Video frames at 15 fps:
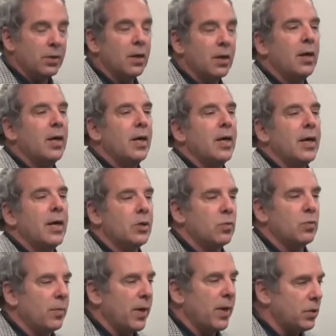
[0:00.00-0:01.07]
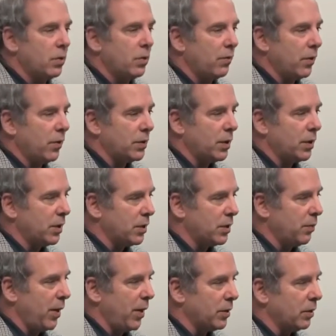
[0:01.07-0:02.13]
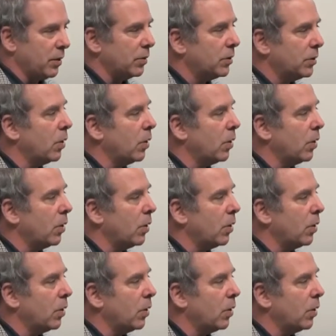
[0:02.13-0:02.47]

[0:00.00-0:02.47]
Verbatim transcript: is what makes universities special.